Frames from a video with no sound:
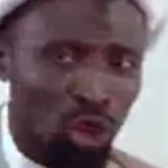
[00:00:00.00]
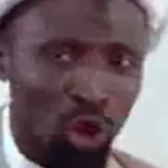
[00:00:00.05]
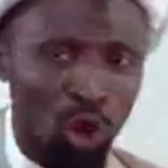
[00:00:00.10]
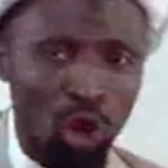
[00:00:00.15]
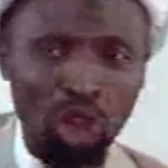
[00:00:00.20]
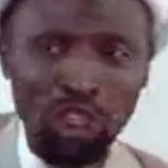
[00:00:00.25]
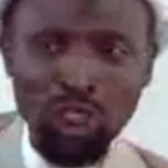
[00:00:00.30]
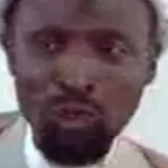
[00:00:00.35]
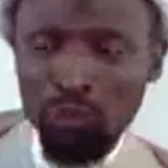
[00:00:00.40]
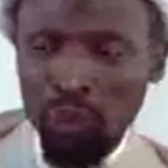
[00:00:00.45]

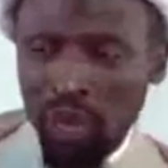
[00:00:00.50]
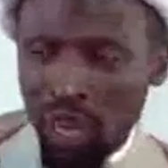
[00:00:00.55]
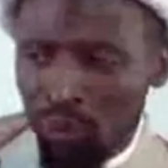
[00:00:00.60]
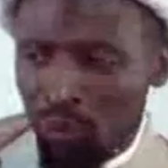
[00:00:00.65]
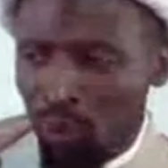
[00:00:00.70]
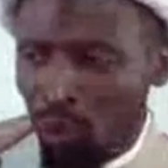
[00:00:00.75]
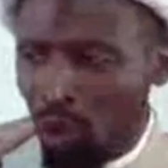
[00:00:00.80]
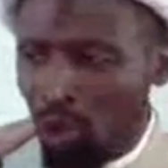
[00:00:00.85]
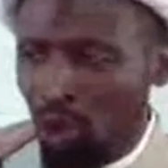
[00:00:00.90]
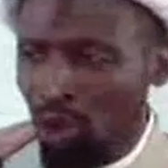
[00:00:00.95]
those
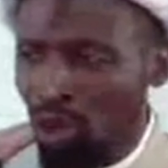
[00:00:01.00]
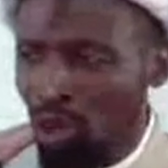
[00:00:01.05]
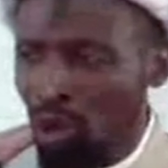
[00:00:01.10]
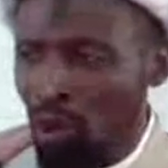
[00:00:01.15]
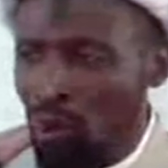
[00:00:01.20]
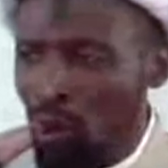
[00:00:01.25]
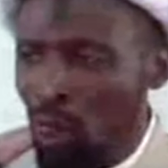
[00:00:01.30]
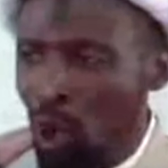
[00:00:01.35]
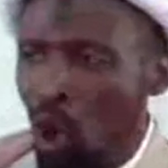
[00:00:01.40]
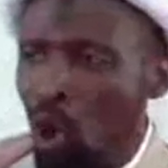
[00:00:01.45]

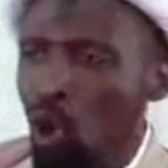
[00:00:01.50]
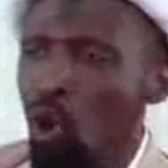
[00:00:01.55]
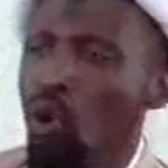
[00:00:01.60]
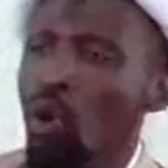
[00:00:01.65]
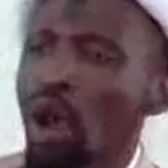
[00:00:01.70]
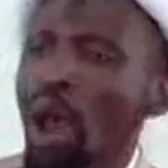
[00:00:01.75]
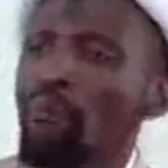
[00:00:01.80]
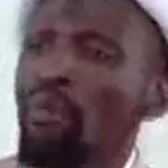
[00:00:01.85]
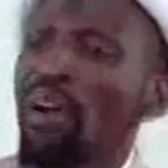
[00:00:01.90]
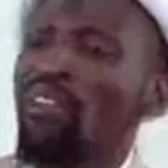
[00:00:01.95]
people who
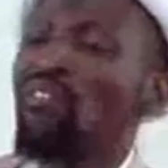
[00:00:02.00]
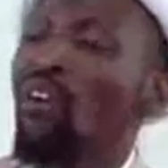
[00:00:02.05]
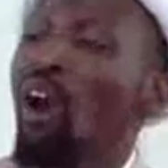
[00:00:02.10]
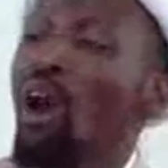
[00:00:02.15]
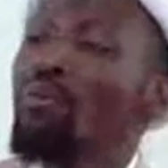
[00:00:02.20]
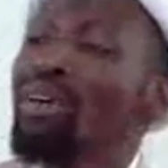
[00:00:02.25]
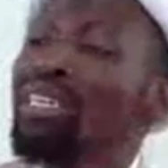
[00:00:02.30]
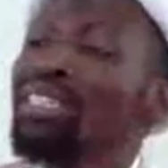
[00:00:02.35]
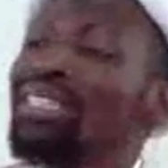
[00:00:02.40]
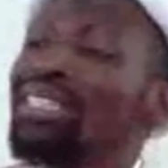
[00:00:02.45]
were
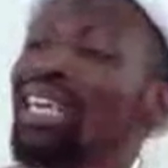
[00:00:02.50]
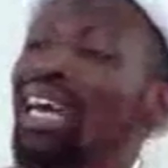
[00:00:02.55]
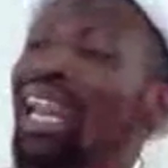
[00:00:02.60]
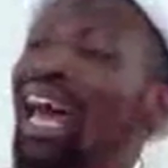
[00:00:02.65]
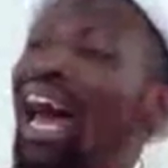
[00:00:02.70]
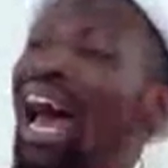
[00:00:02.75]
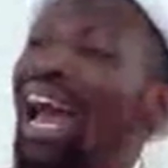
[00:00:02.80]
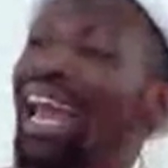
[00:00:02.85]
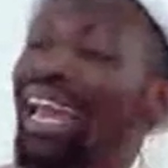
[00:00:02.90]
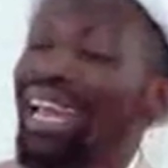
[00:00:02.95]
performing
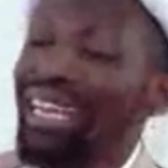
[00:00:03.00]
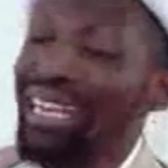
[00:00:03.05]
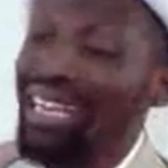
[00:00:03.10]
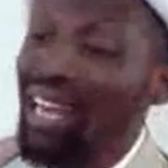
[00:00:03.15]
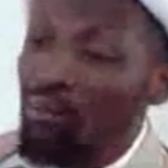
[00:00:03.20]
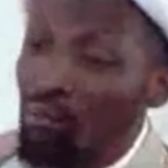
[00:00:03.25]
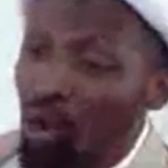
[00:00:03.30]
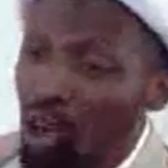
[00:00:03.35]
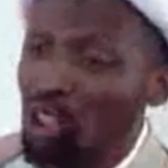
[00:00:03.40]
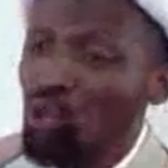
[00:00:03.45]
salah in
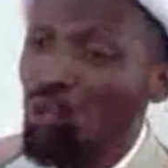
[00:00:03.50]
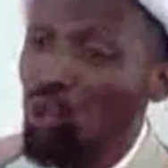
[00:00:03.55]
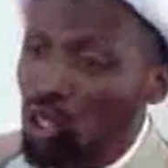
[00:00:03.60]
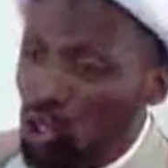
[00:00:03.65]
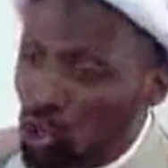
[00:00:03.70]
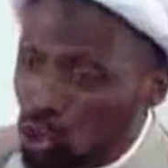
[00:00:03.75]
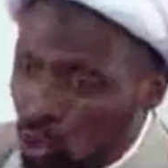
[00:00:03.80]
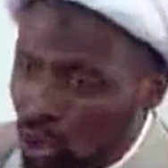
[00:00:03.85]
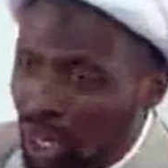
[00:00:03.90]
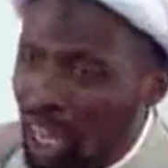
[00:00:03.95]
the mosque,
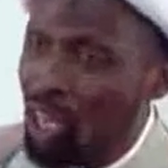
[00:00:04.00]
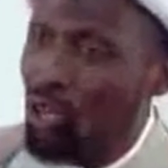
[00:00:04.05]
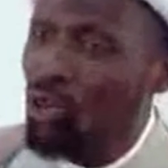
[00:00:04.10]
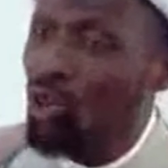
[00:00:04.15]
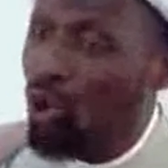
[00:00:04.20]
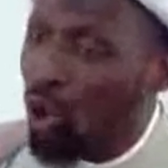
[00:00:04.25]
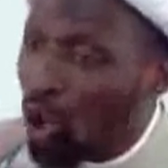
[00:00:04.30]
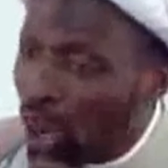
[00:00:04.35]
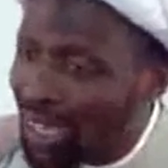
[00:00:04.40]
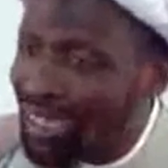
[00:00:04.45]
which today
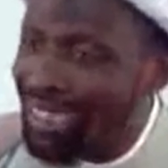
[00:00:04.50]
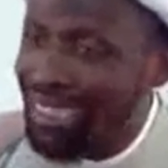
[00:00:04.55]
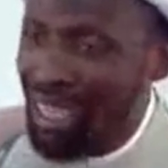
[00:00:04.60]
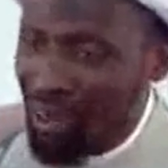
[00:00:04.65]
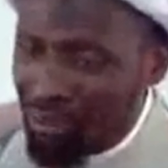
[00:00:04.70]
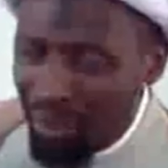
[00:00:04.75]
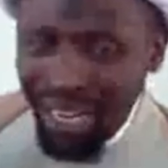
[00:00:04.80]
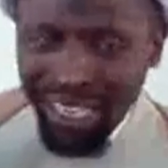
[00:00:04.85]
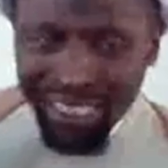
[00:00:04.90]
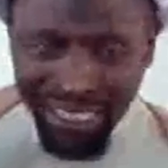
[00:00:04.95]
you call it
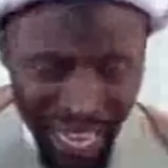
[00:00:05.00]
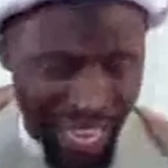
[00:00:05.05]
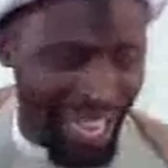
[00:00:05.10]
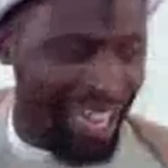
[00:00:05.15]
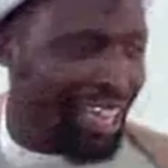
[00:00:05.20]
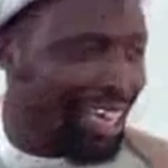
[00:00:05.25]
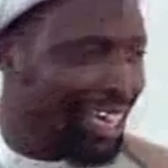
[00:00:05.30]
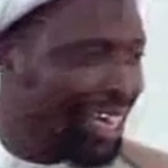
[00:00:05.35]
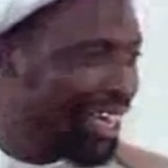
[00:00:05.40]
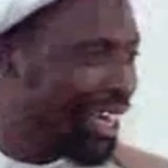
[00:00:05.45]

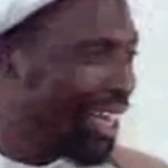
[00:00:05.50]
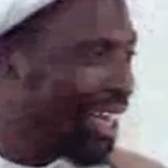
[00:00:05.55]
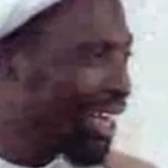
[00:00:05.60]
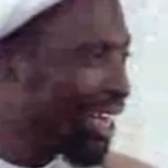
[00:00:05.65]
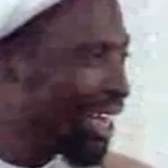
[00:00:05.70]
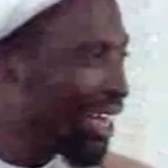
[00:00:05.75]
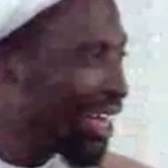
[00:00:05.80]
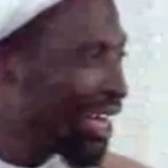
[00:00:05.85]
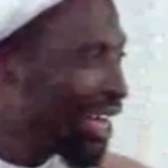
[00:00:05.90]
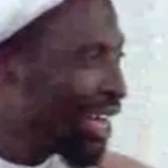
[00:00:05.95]
Qiblatayn,